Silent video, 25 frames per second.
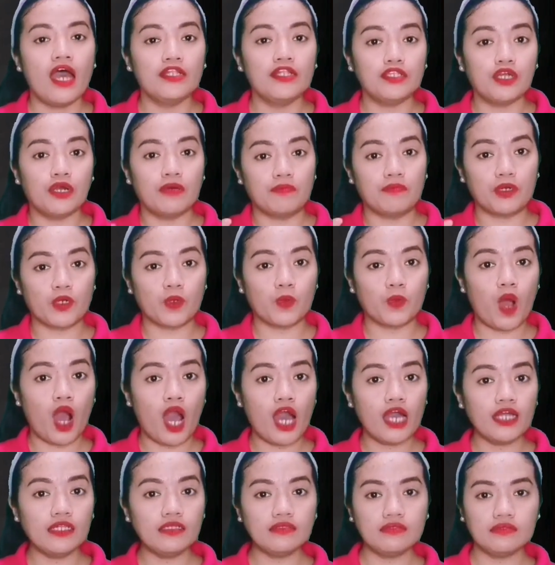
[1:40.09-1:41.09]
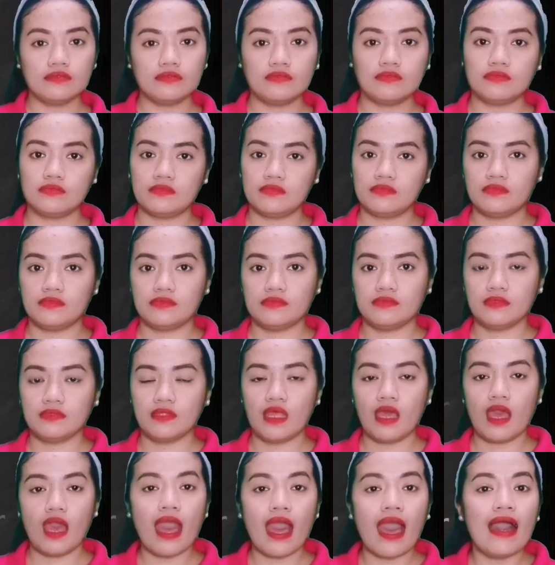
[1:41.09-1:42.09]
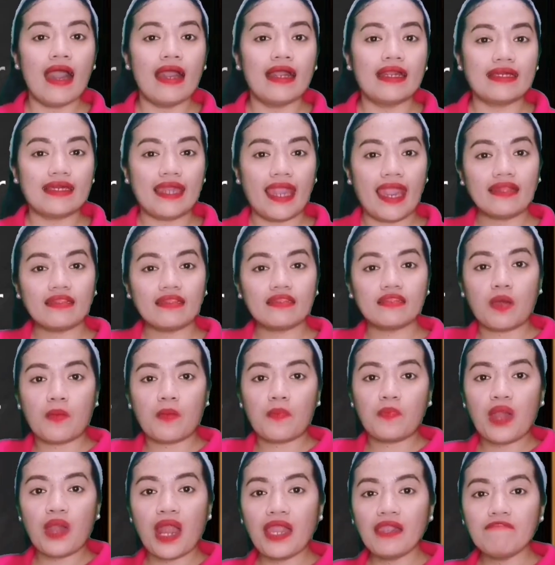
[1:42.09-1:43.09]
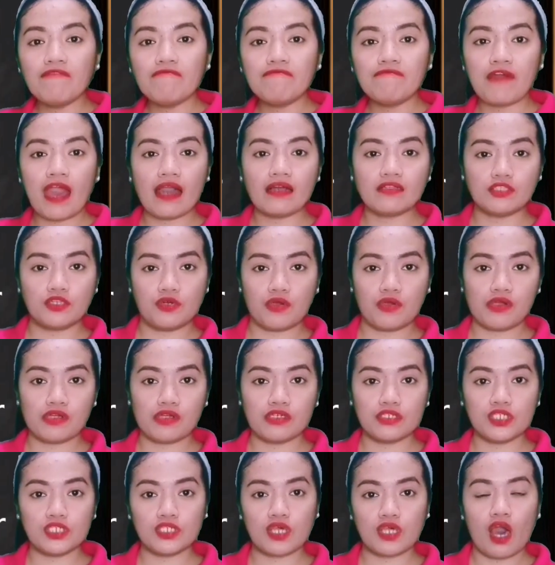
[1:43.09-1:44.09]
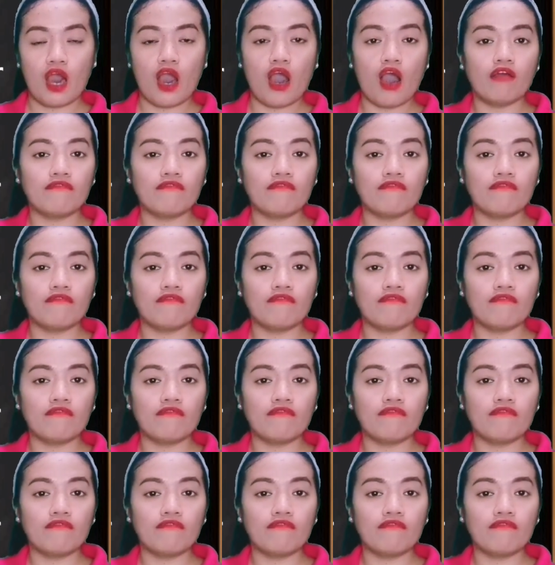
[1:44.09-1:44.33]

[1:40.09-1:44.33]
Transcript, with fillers: Number 1, get the prime factors